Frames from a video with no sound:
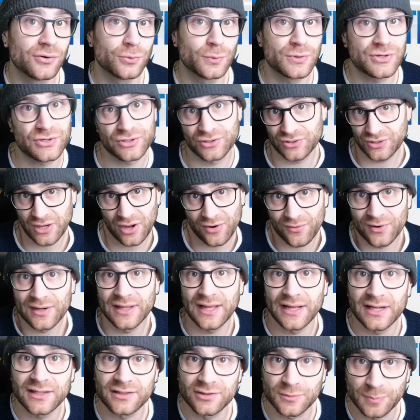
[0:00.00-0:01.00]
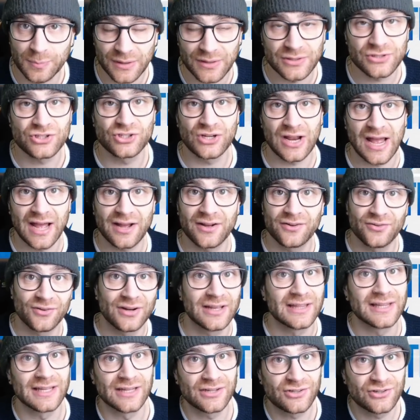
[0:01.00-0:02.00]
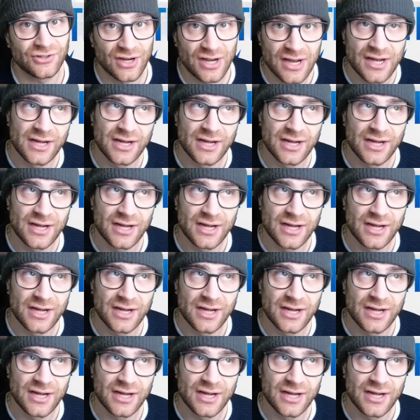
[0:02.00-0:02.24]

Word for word: which is currently held by Jack Grealish,